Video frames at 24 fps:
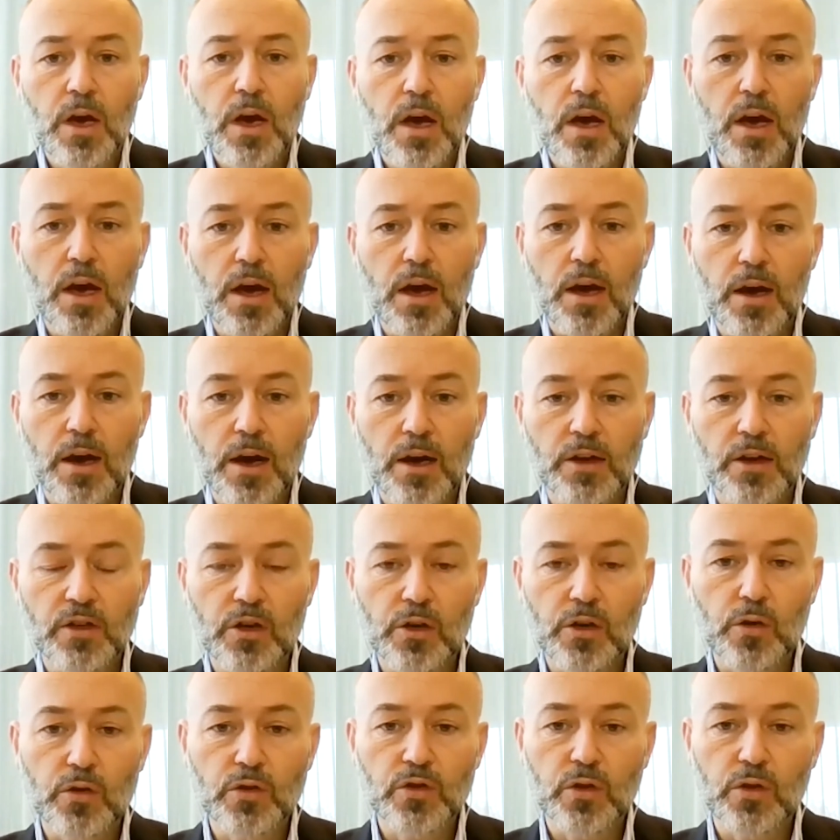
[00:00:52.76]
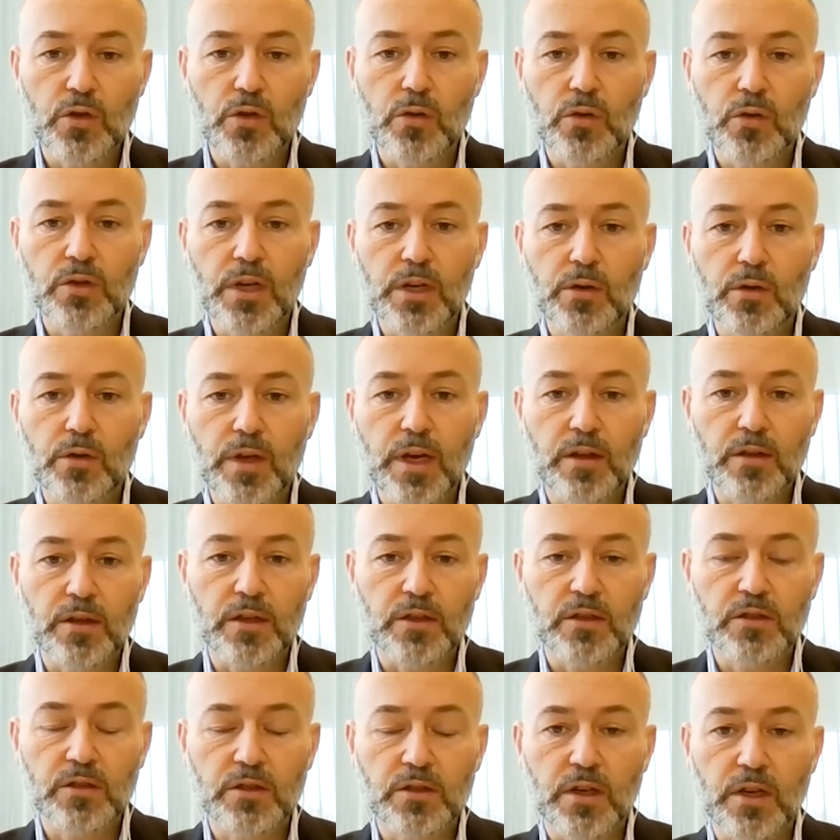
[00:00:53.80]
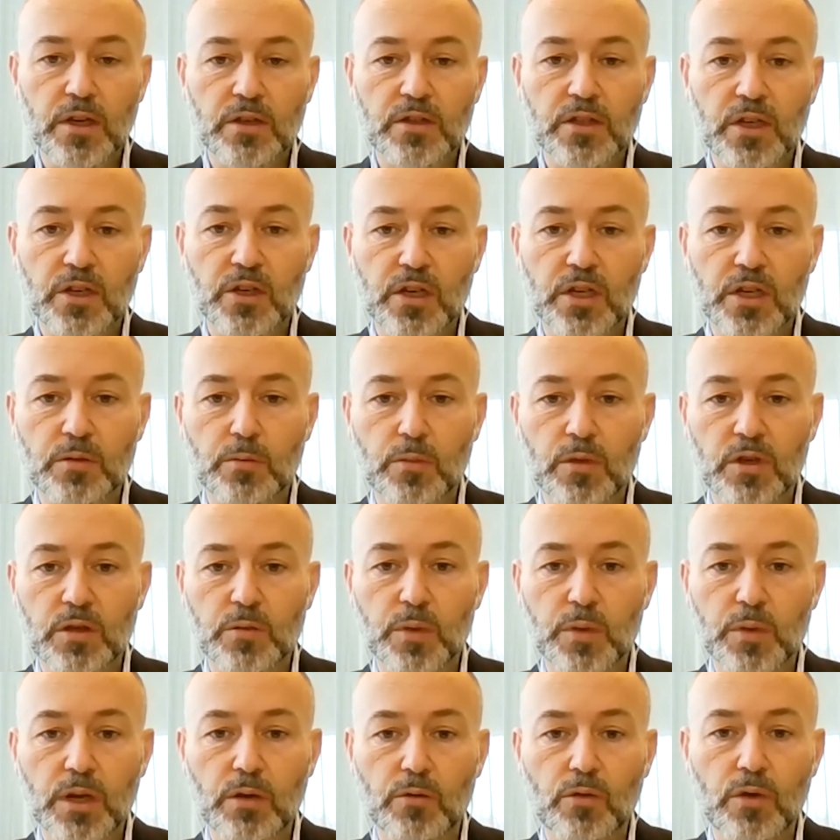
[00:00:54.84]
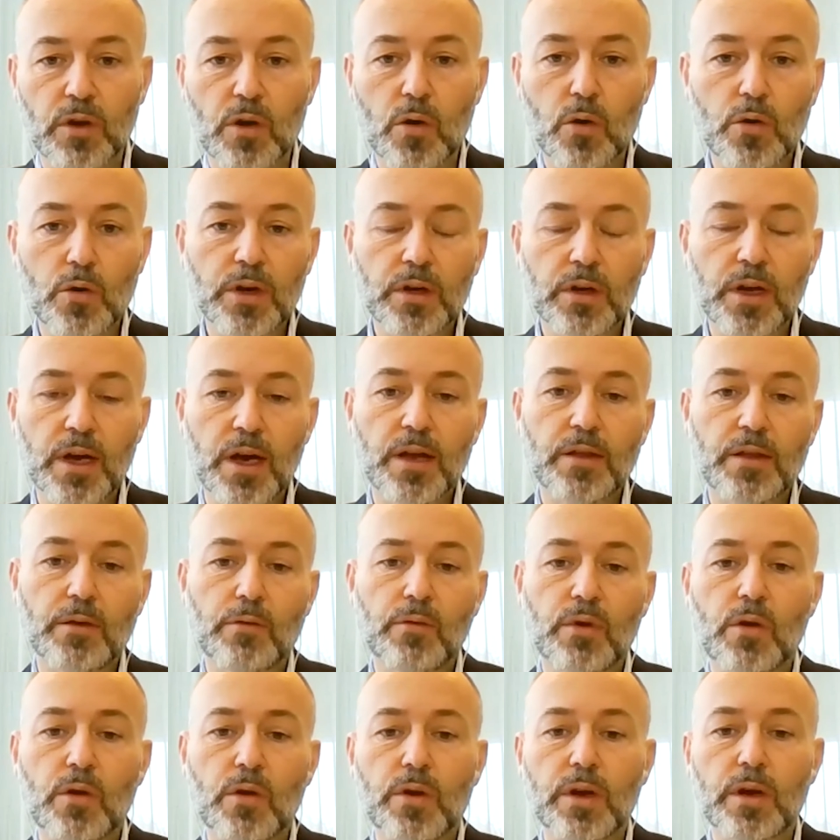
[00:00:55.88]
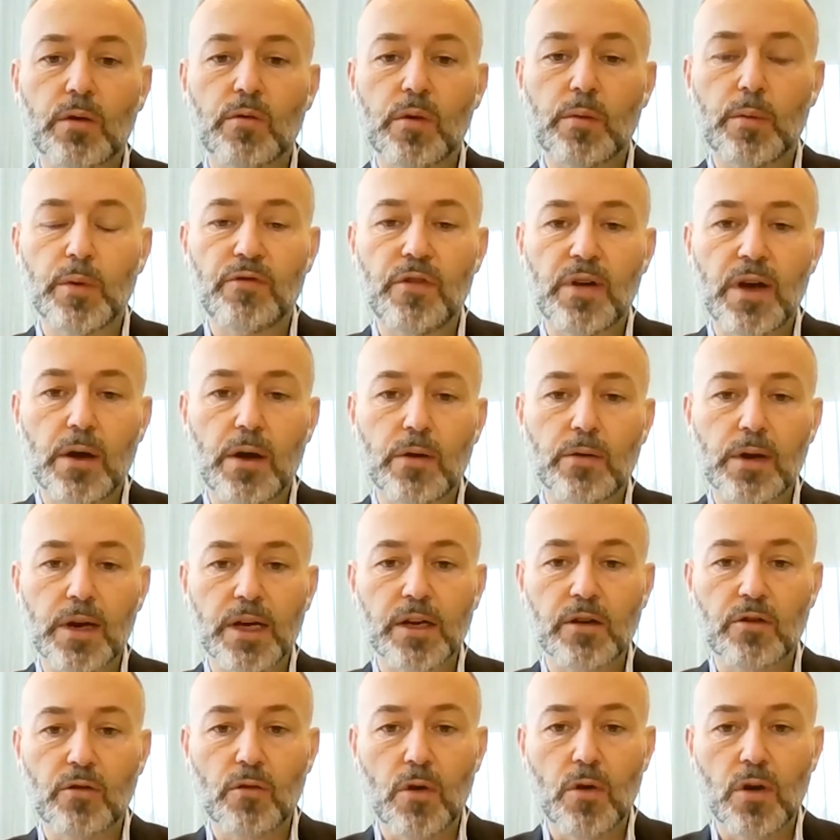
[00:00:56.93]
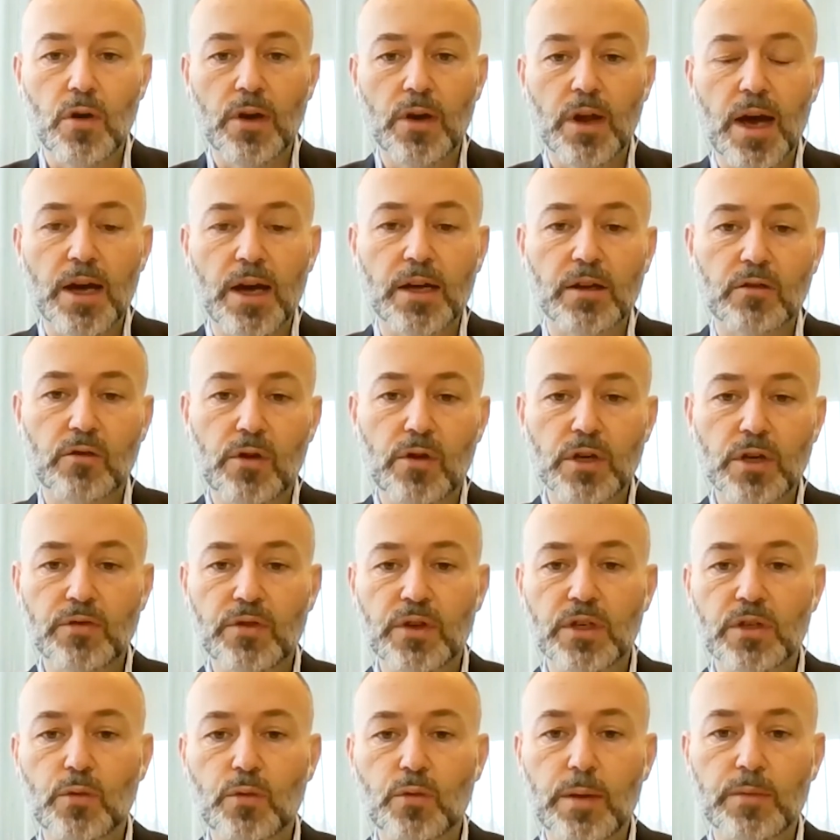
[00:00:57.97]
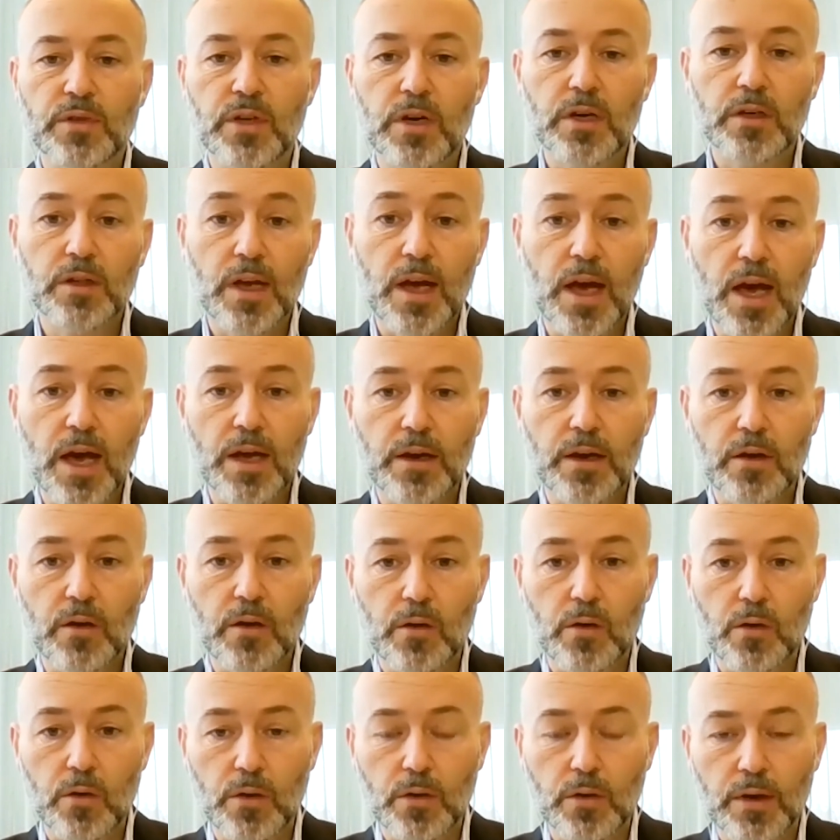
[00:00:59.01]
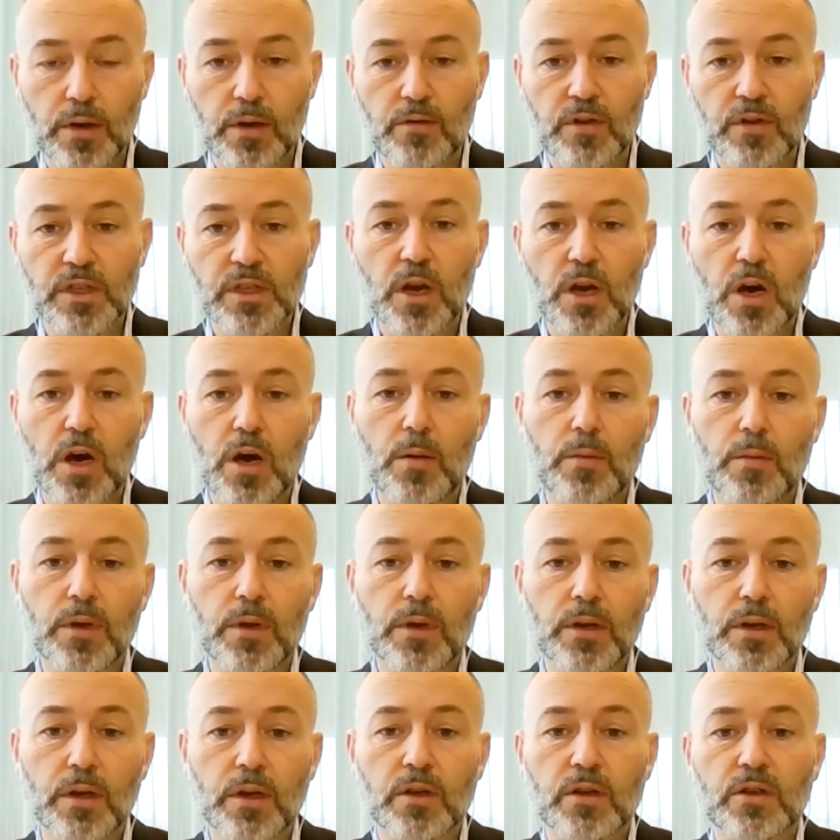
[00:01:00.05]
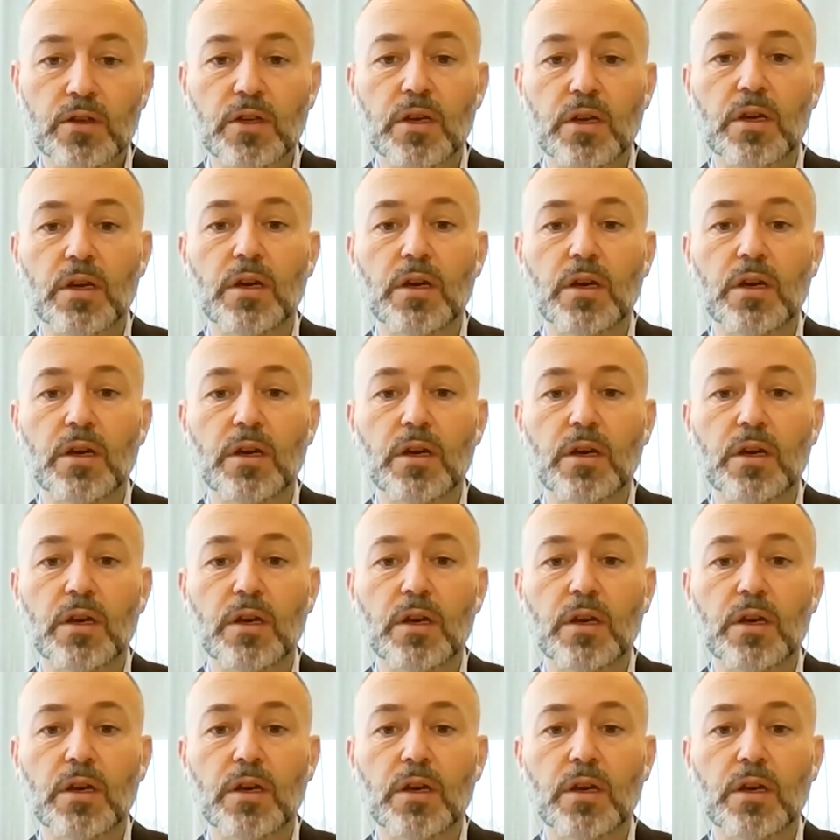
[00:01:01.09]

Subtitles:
I should also tell you that this session is being recorded, and the recording will be found later on at Crunchfish website and on Västra Hamnen's